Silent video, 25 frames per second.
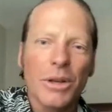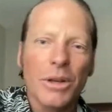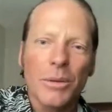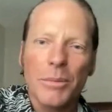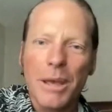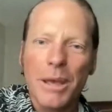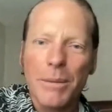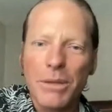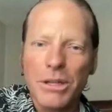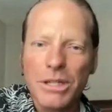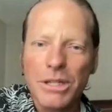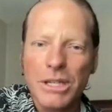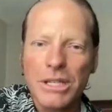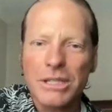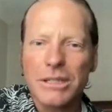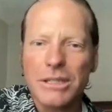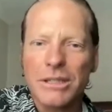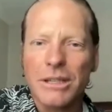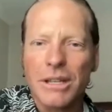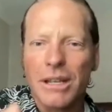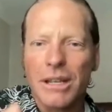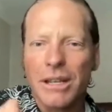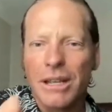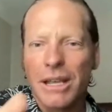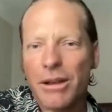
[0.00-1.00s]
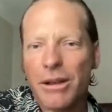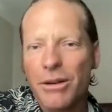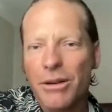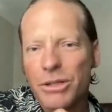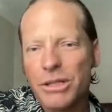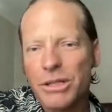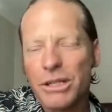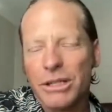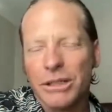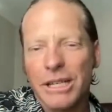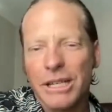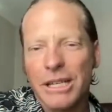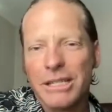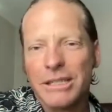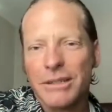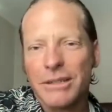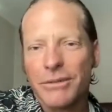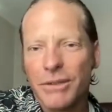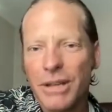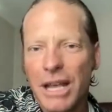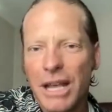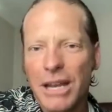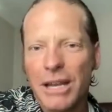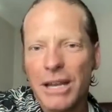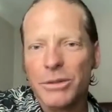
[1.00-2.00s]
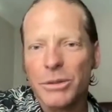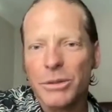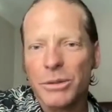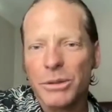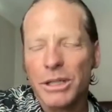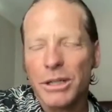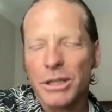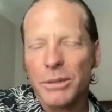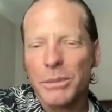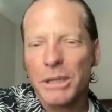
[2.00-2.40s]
maybe just here's the list of kind of do a little